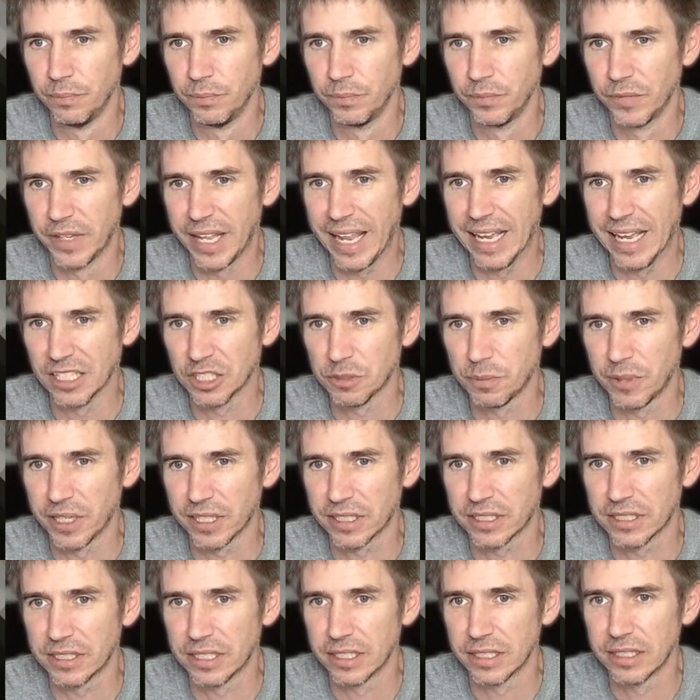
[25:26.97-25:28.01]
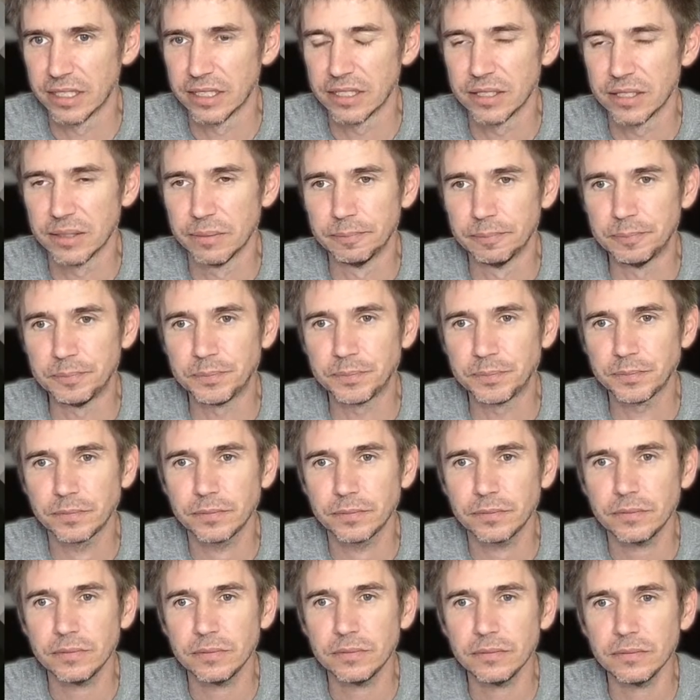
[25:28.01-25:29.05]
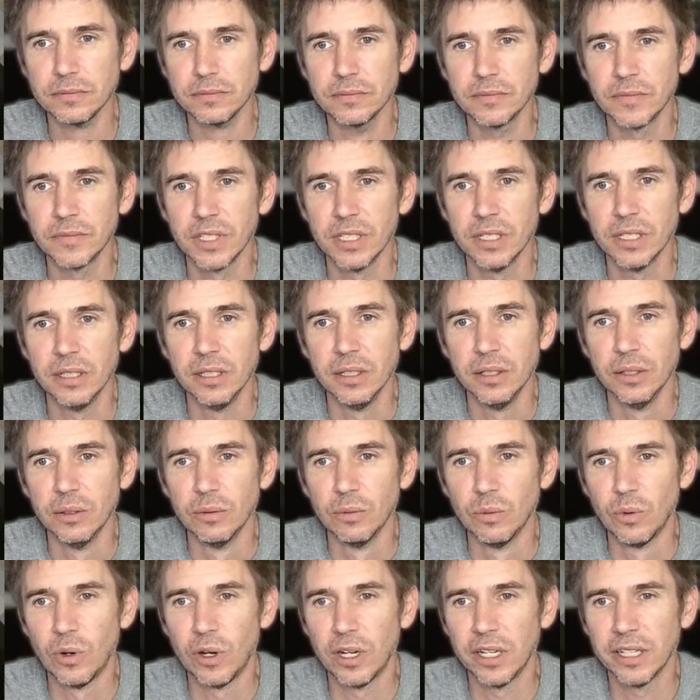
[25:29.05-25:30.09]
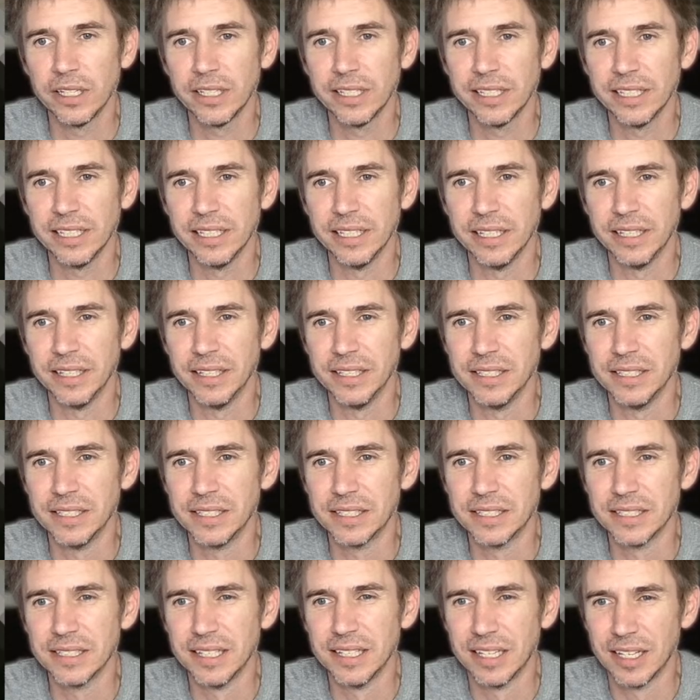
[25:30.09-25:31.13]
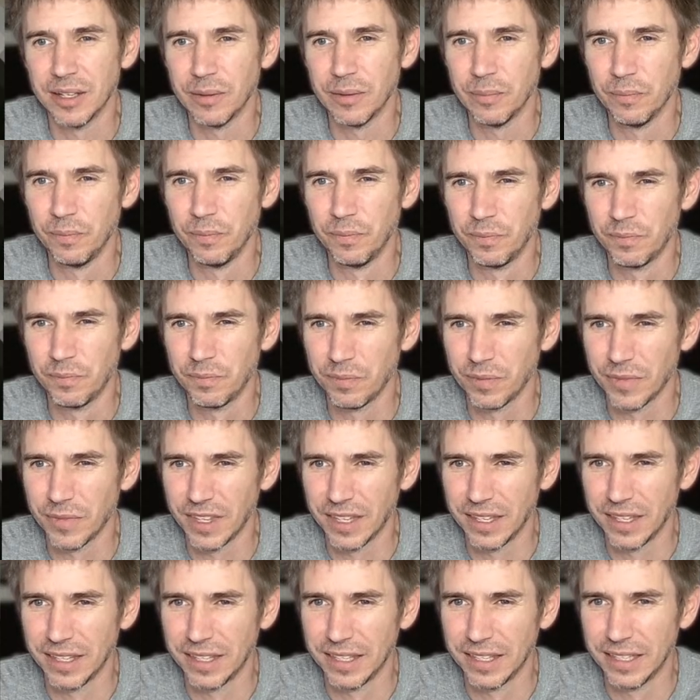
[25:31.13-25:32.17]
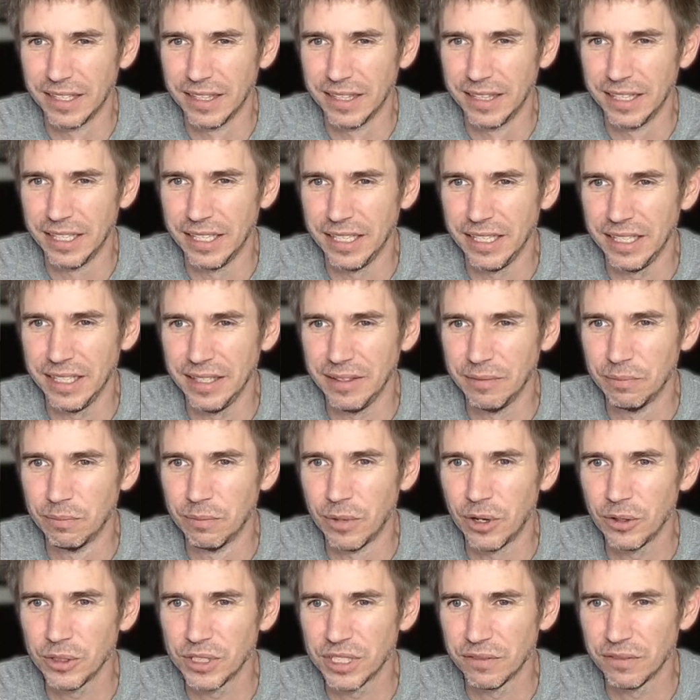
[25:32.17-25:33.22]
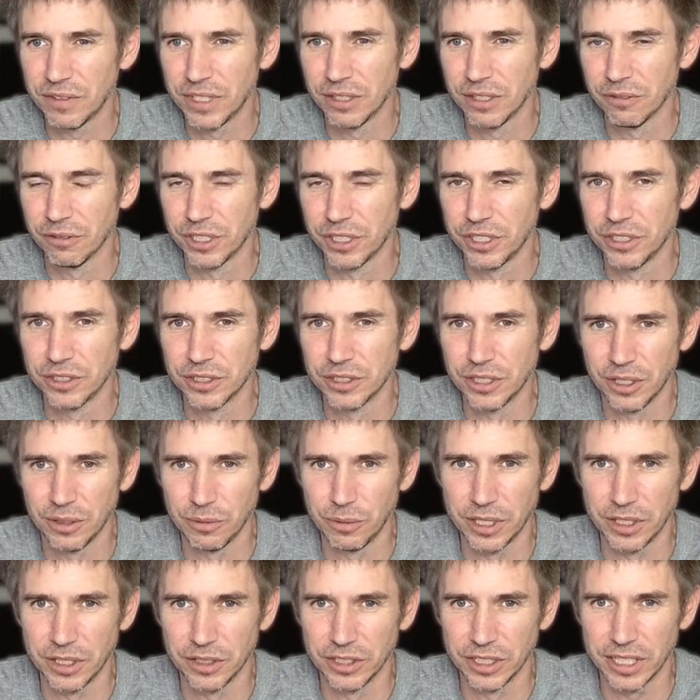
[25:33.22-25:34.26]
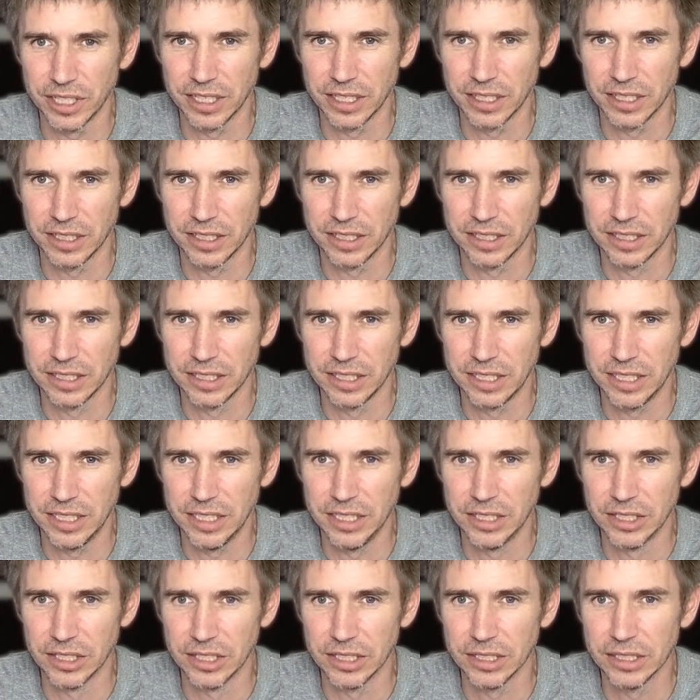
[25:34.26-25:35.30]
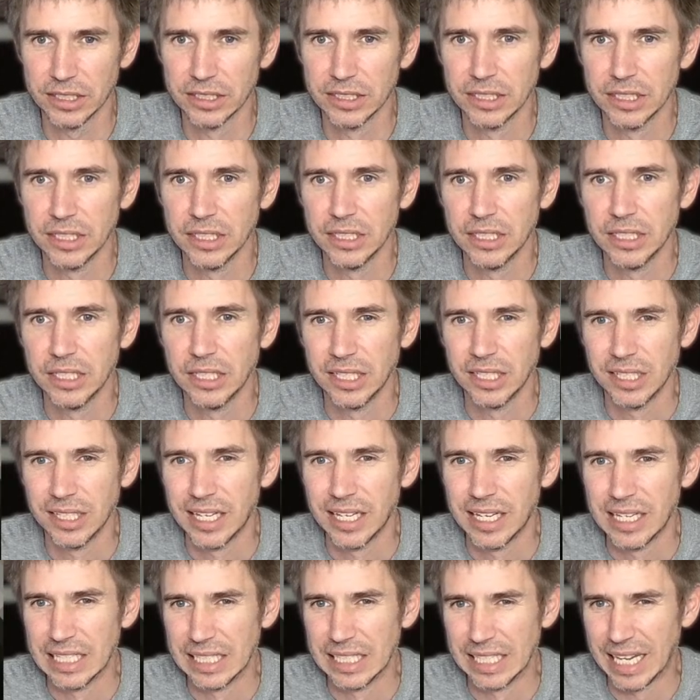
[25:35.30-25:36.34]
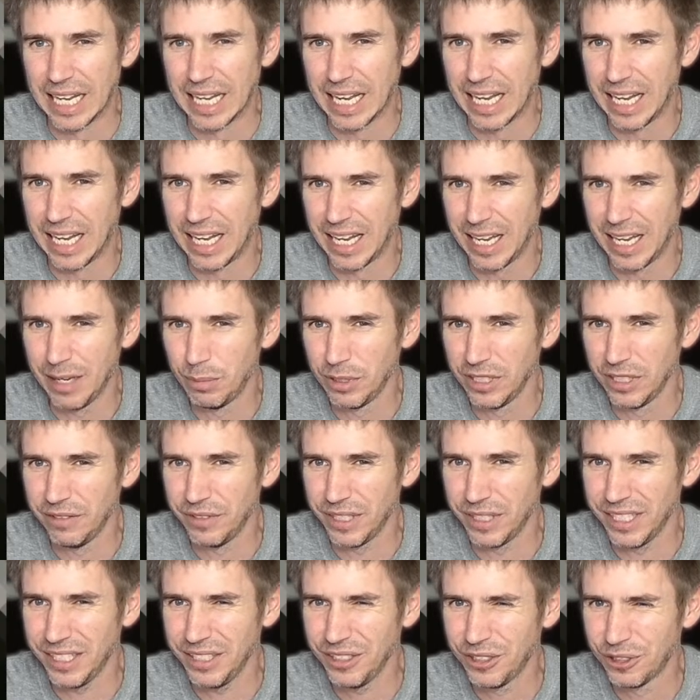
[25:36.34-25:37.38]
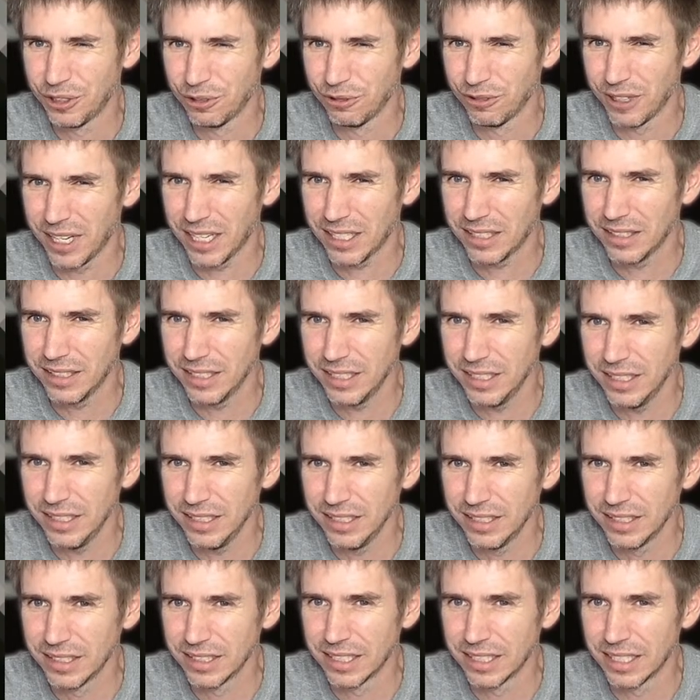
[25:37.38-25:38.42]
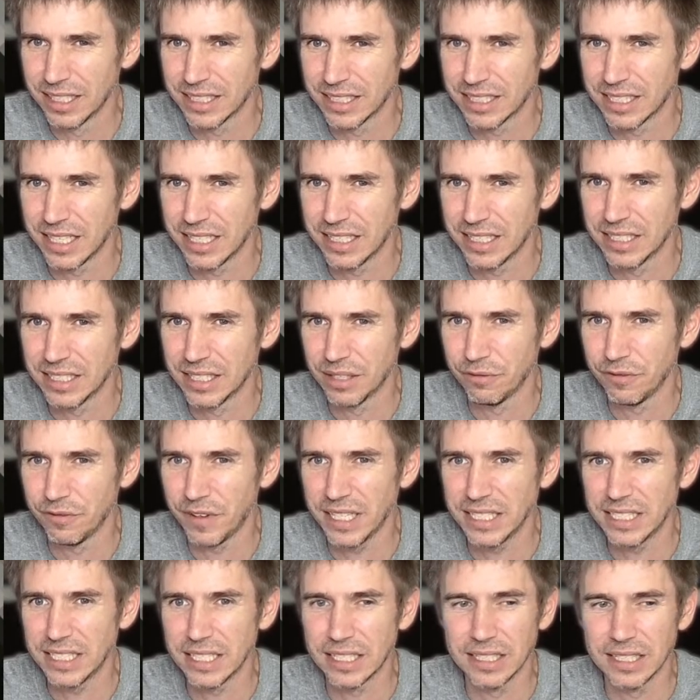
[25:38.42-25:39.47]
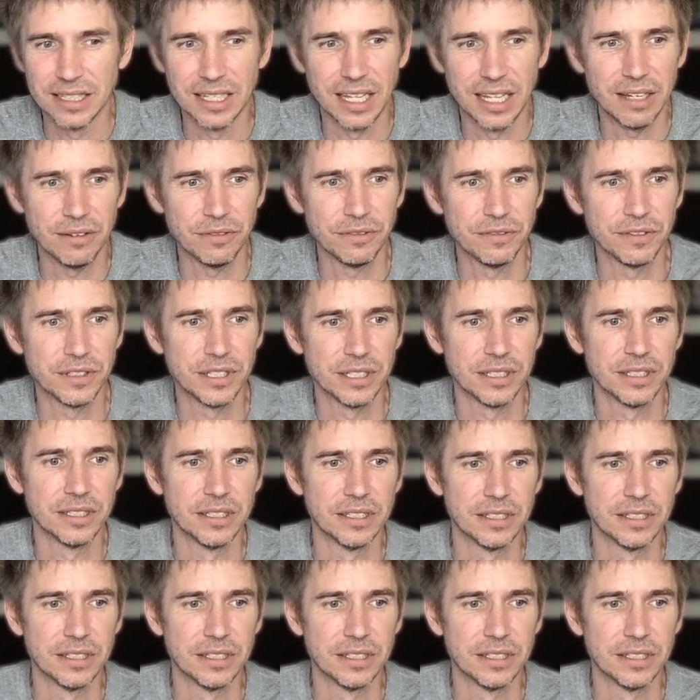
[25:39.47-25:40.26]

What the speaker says: aspects to this. One is most of the original code, we can look at it here, I believe incorrectly assigns the facing left